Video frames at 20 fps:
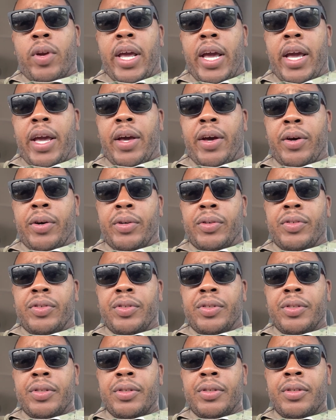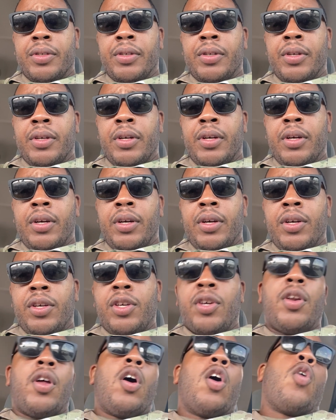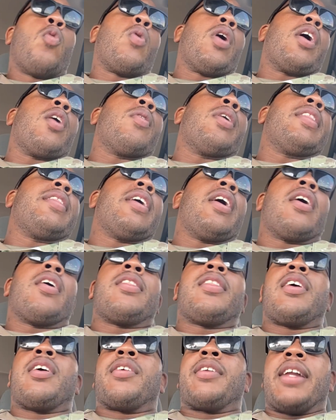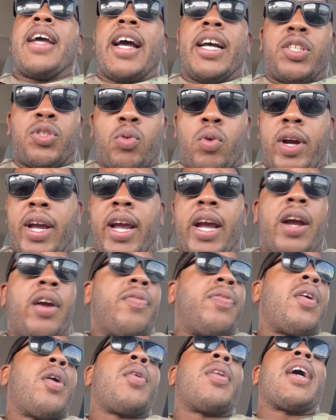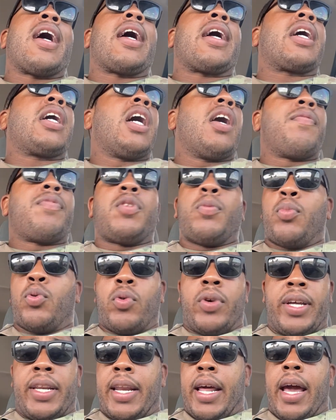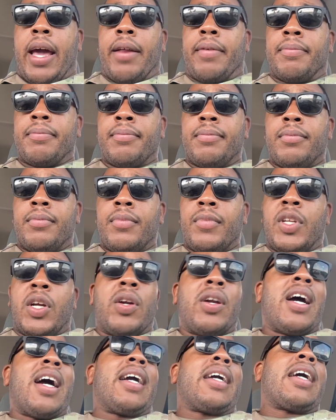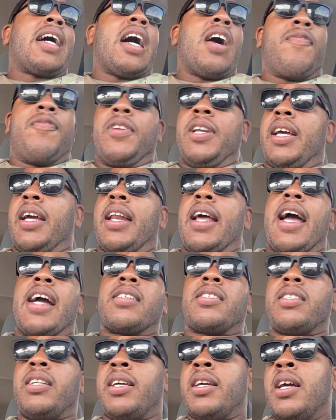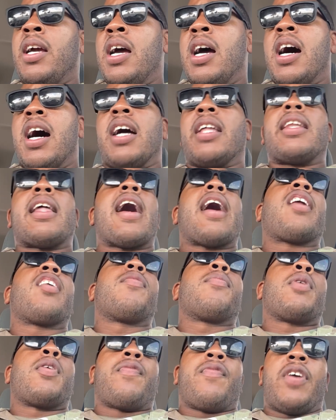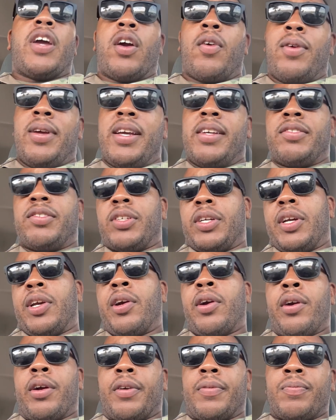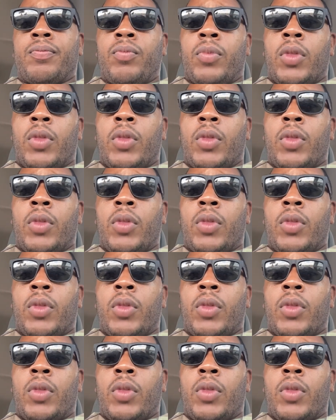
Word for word: nails, you know, wearing their, their natural hair. They're not comfortable in that. They're not confident. Actually, a lot of them are very insecure.